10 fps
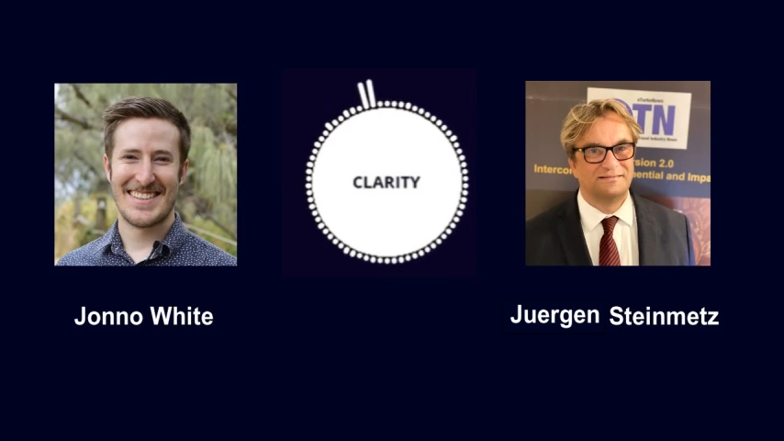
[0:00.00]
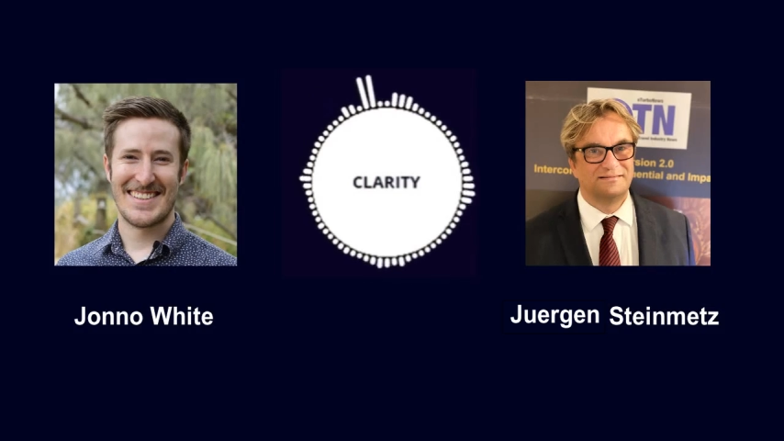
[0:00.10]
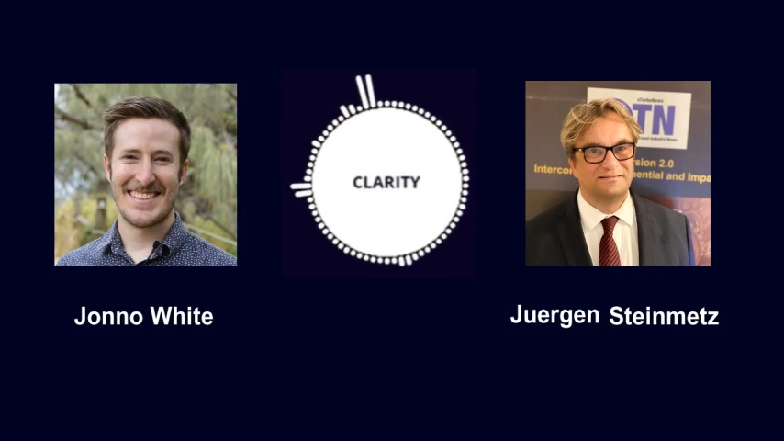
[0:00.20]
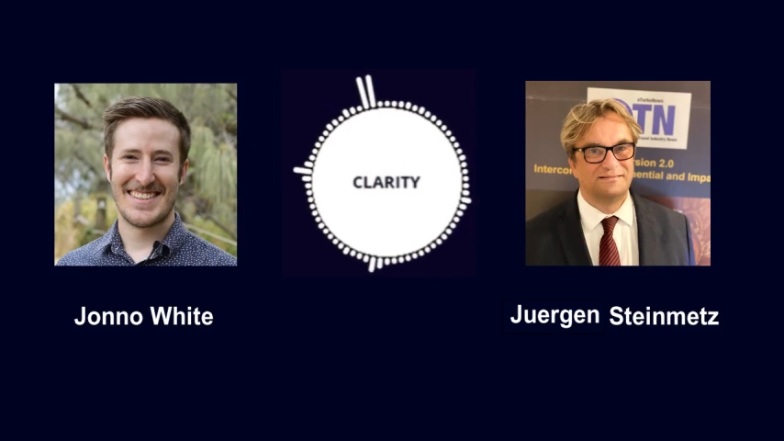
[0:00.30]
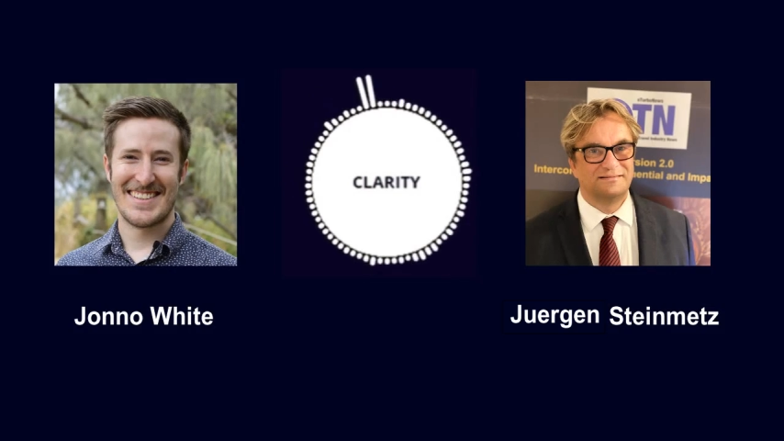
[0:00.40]

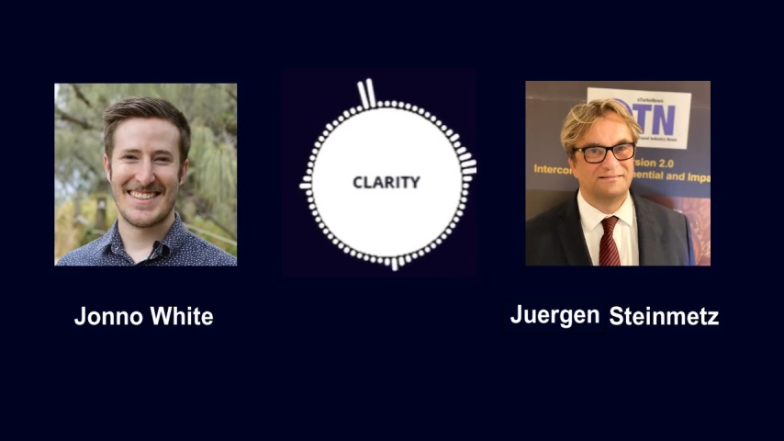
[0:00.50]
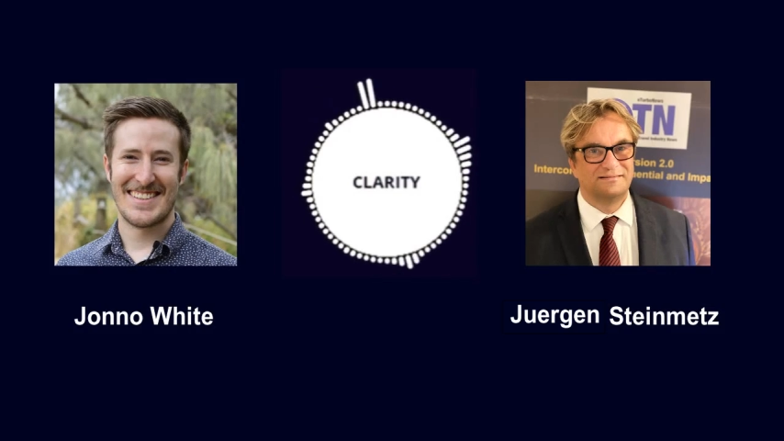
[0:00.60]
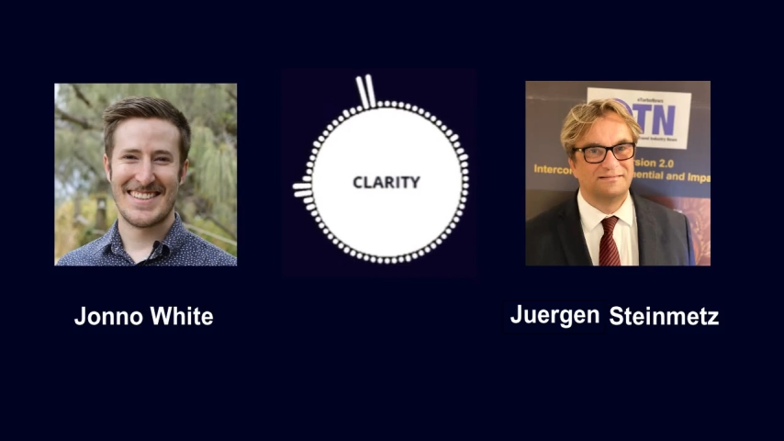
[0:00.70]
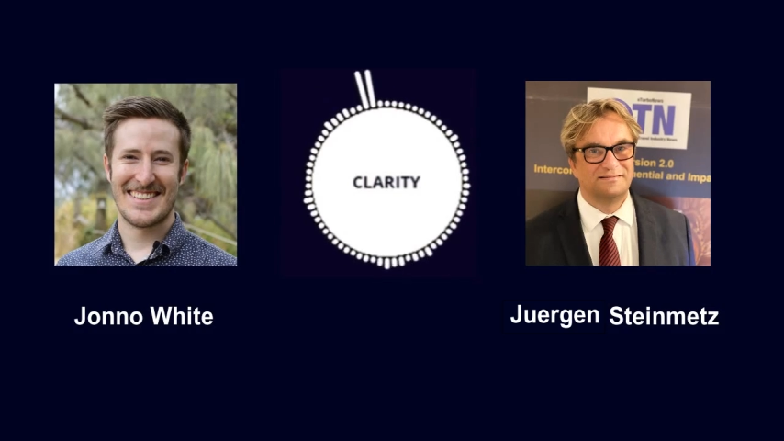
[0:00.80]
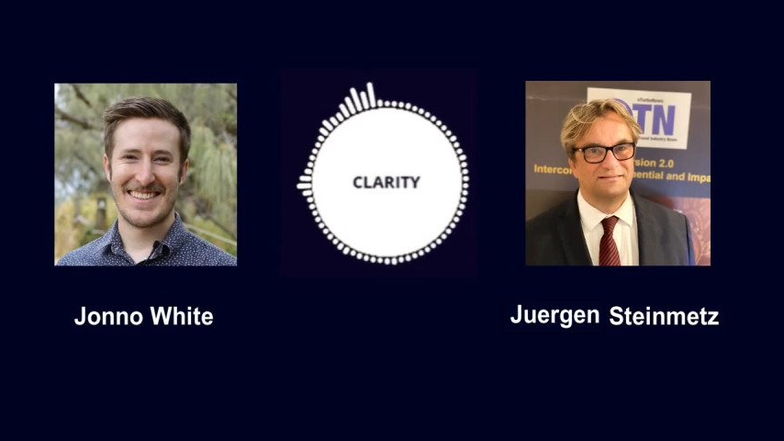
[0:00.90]

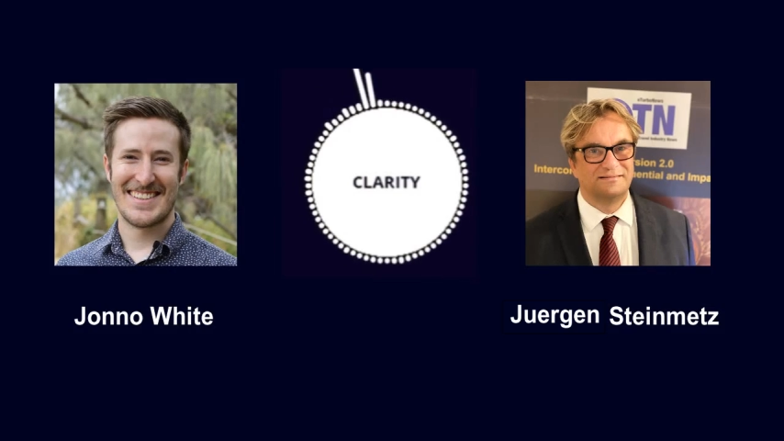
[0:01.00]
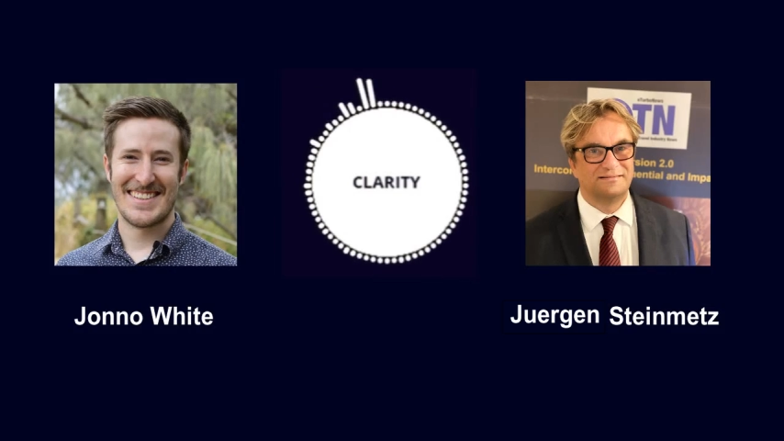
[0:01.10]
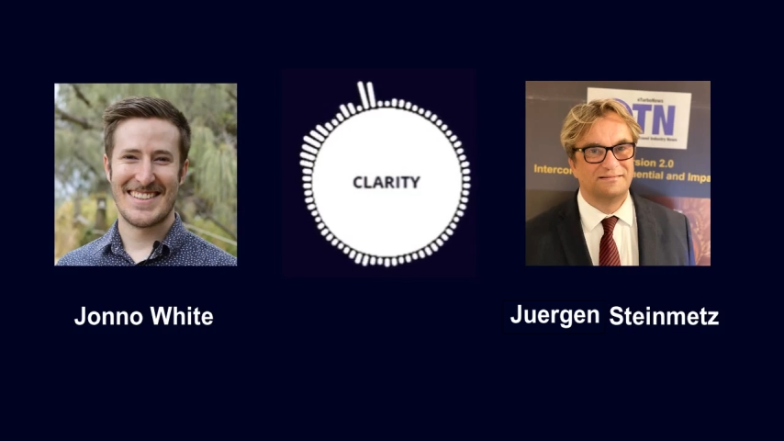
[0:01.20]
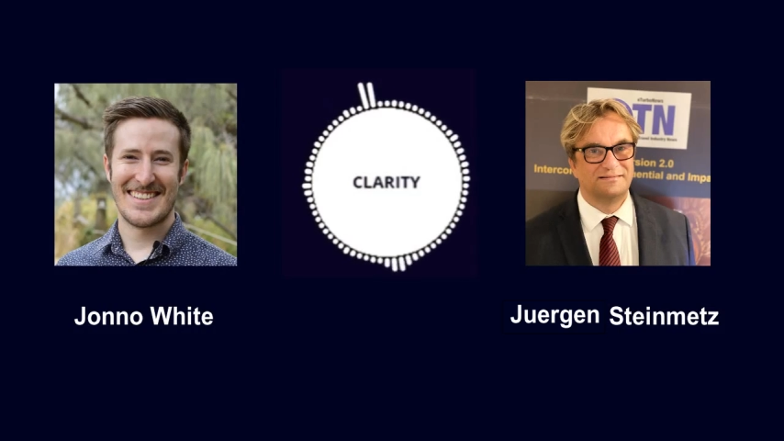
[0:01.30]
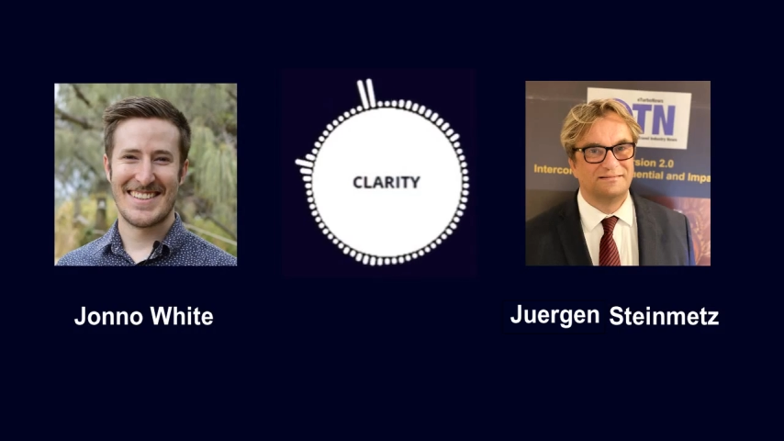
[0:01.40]

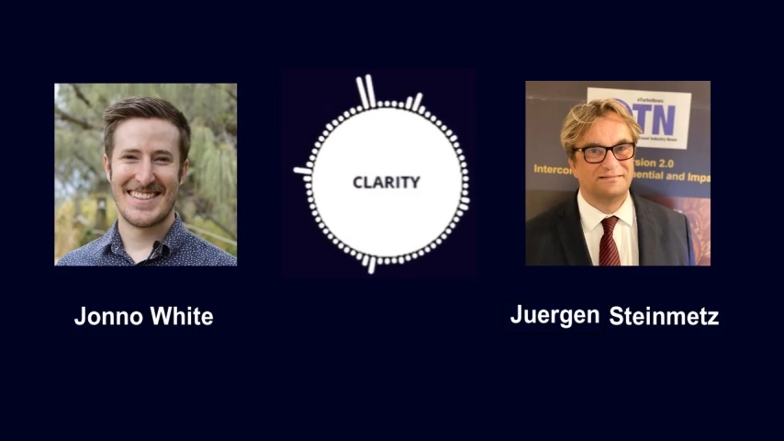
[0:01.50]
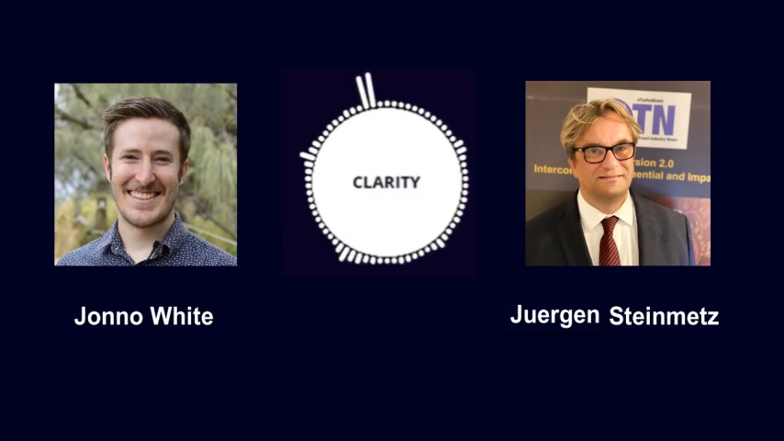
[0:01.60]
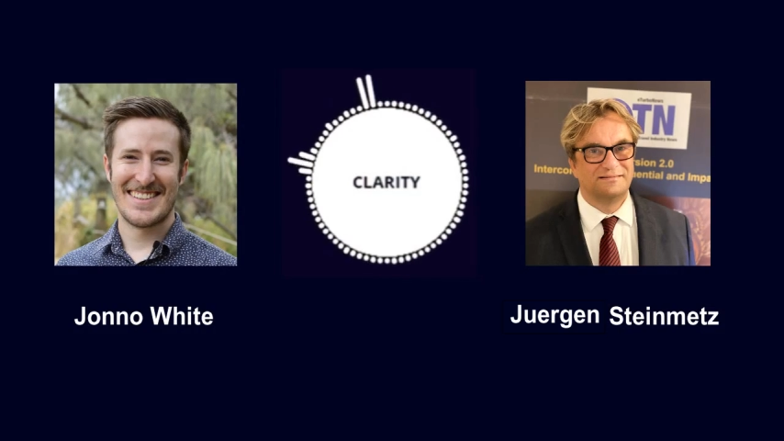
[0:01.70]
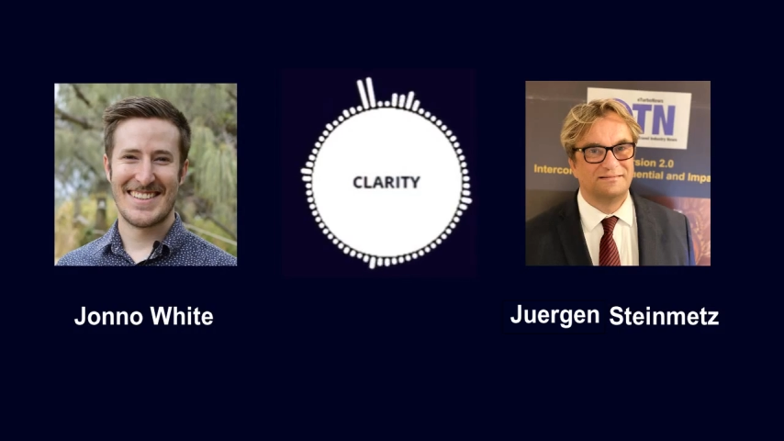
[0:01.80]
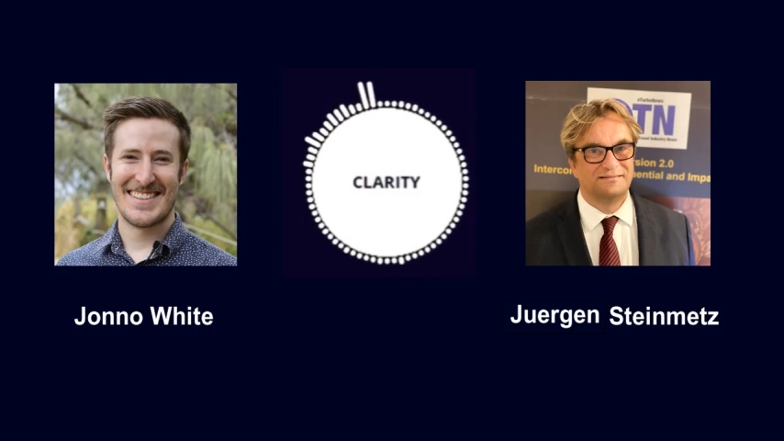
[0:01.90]

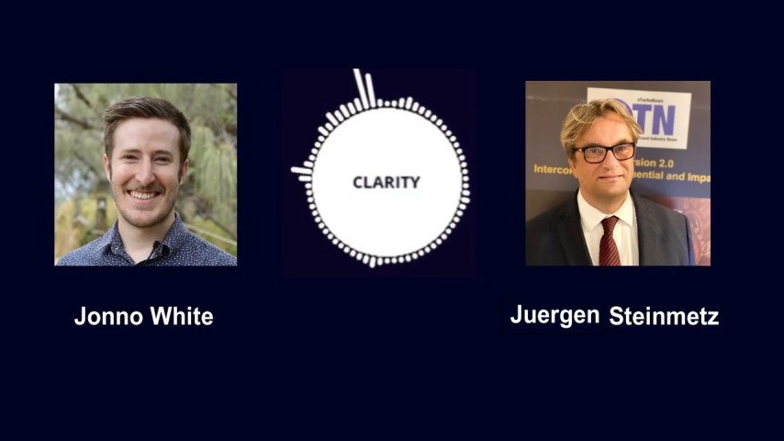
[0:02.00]
(silence)